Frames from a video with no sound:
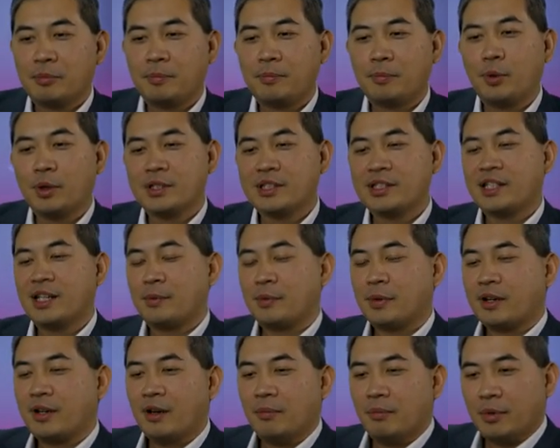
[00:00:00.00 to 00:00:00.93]
What skimmer
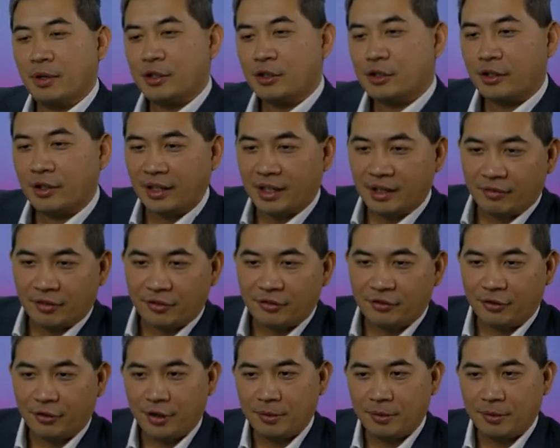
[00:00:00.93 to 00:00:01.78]
company should I give a free